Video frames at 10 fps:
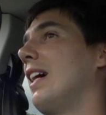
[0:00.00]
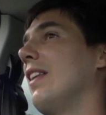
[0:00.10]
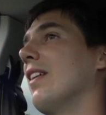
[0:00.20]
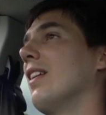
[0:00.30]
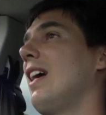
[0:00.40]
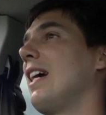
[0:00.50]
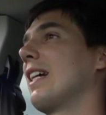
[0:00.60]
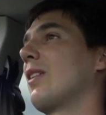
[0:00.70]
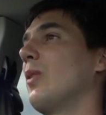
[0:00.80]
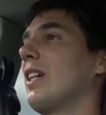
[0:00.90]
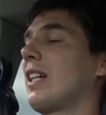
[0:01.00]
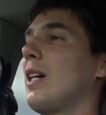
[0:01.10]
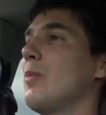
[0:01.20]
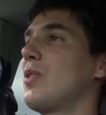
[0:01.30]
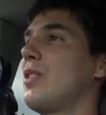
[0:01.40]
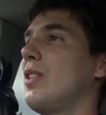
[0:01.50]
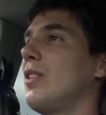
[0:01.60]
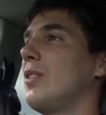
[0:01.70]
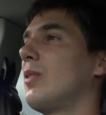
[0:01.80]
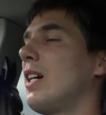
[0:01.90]
and the like. When it comes
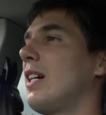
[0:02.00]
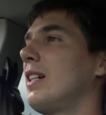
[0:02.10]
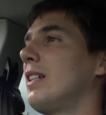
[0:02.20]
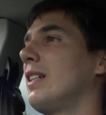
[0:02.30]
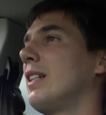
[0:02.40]
to,